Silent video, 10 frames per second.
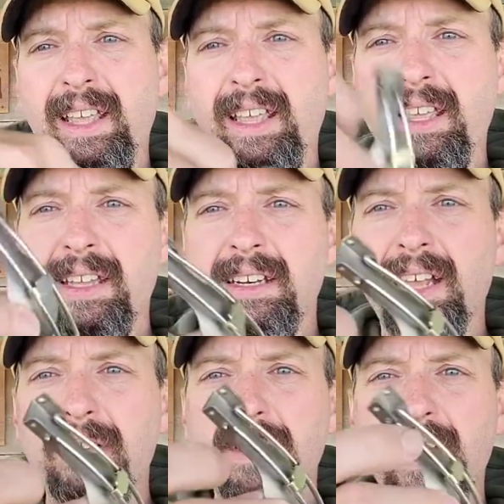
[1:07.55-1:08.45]
And
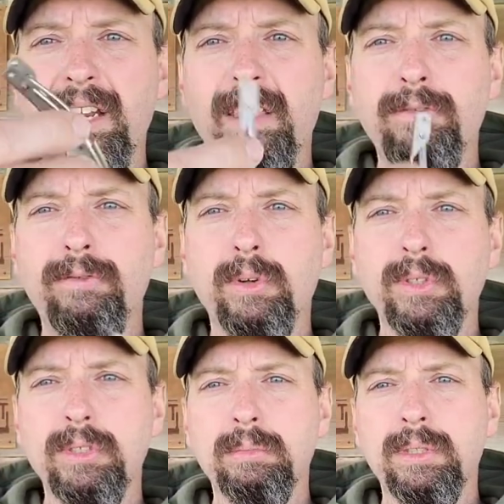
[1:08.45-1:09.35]
I've got a
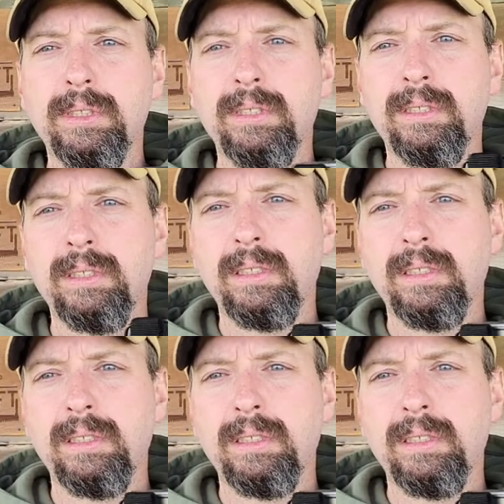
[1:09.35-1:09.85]
foldable